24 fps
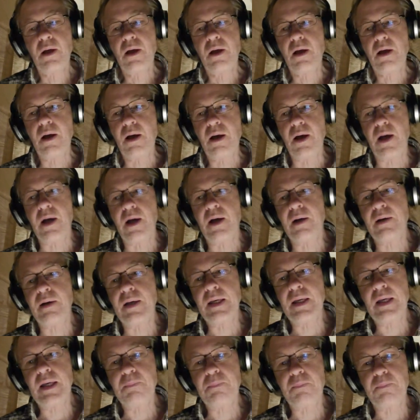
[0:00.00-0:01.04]

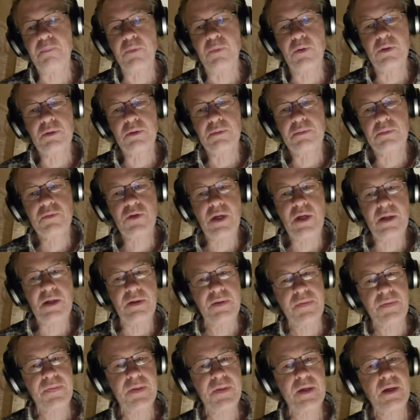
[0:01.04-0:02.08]
It will tend
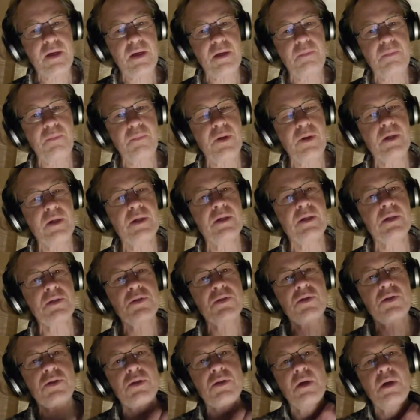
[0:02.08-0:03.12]
to think in
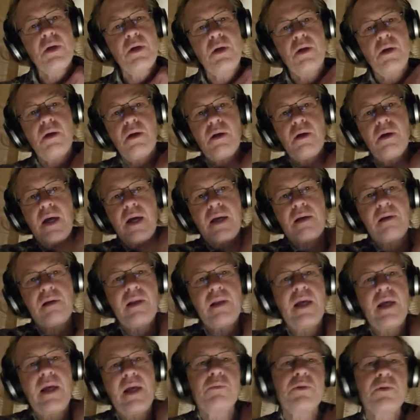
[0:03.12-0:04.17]
words. And
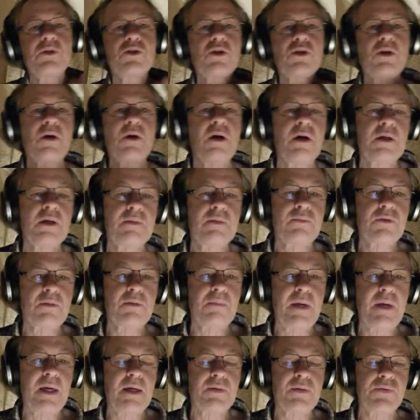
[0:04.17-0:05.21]
language kind of
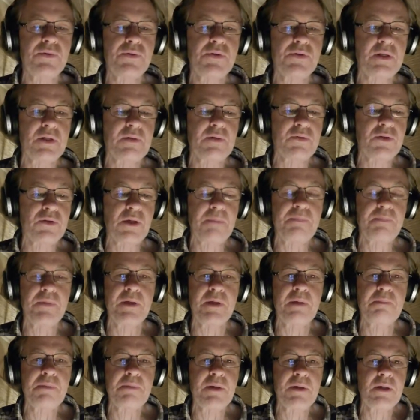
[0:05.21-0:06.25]
demands that if
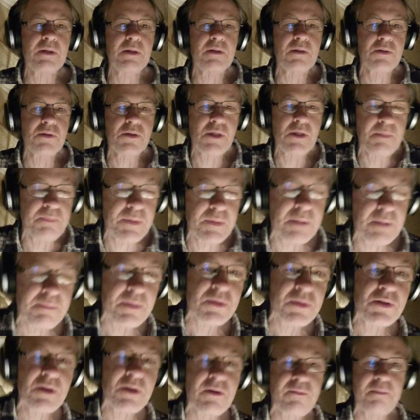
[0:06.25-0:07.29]
something appeared, then something
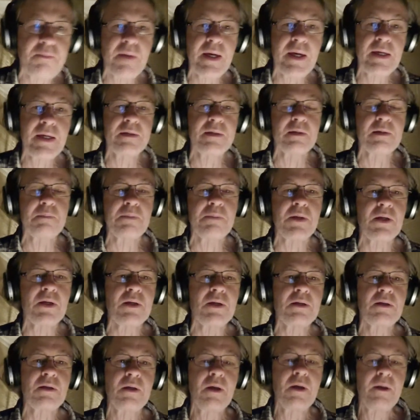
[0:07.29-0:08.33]
must have made it
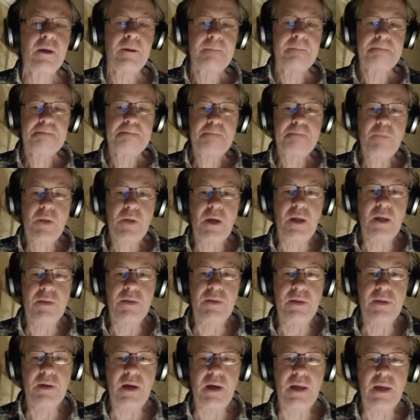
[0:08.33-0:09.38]
appear.
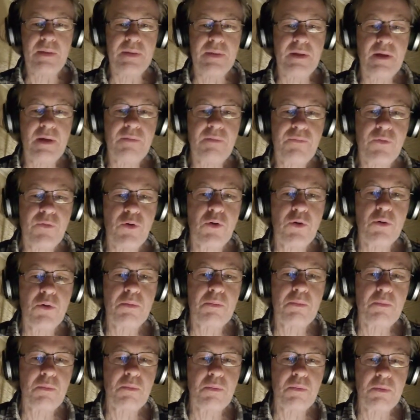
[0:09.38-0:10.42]
And
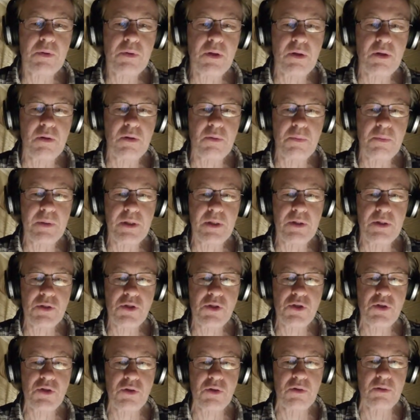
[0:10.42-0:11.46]
therefore, you know, we
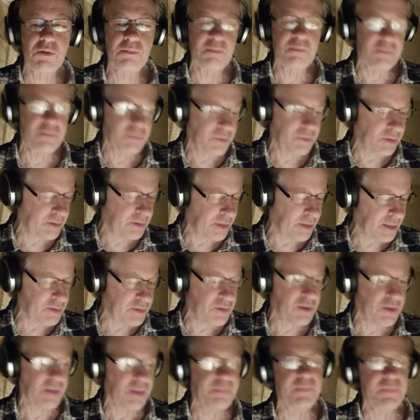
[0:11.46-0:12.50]
assume that
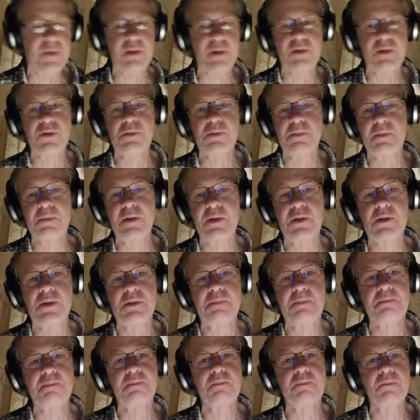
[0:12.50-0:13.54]
something is
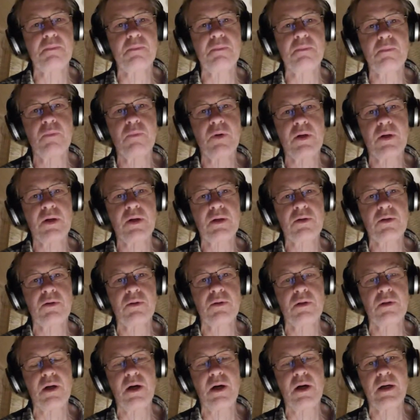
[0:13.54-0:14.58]
what I
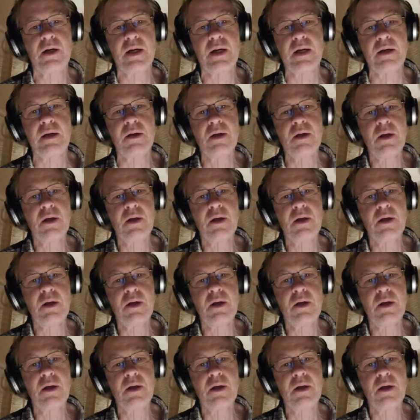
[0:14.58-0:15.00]
call I.